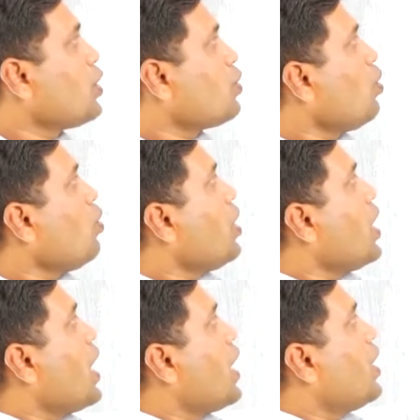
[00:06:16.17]

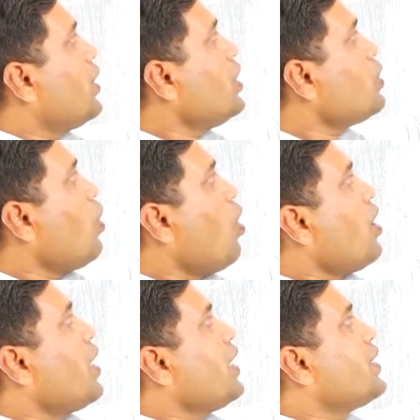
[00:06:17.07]
So this
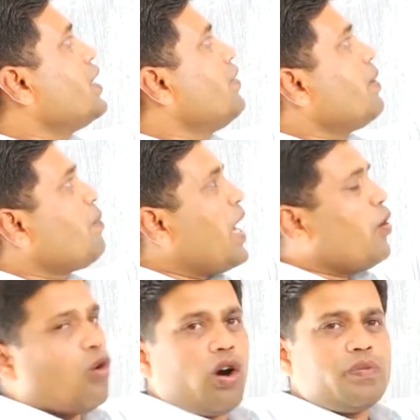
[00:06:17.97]
law is given
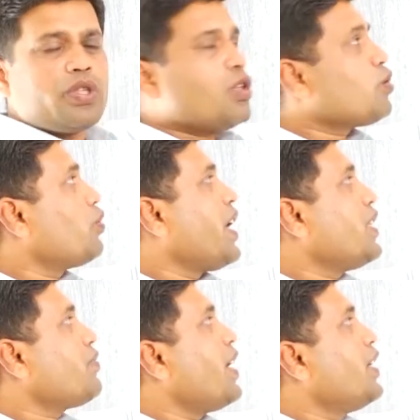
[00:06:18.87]
by Ohm's, so
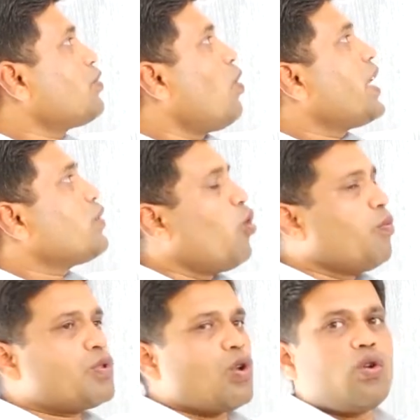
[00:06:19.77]
that is why it is called as
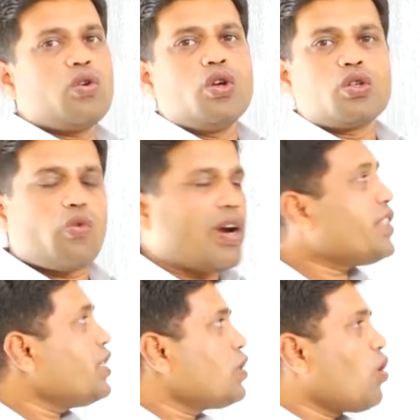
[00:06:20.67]
Ohm's law. So what
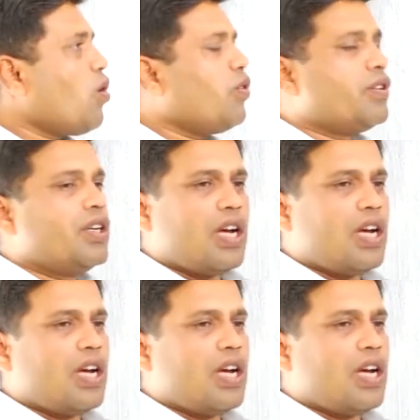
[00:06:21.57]
is this law?